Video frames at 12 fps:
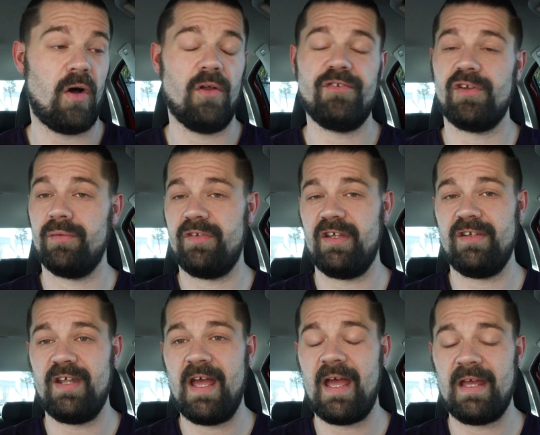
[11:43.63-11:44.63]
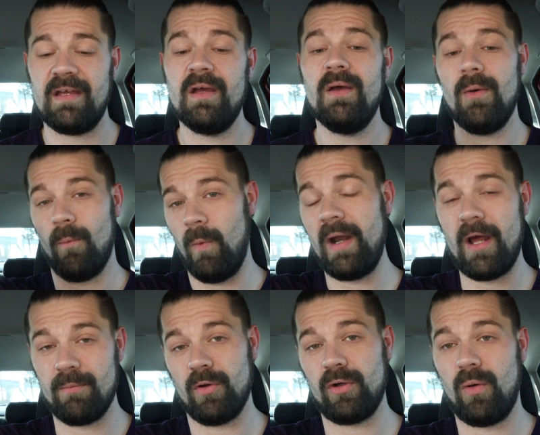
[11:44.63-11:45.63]
Also today, when
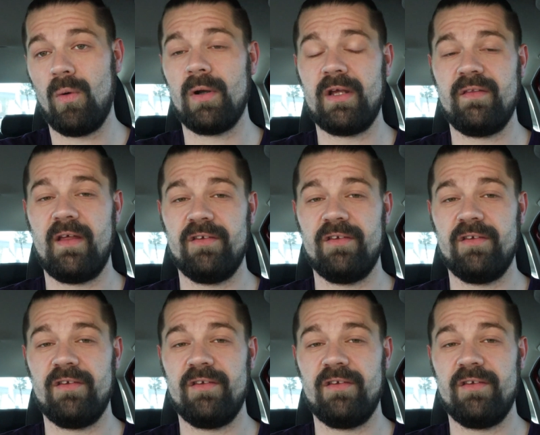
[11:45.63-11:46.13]
I'm recording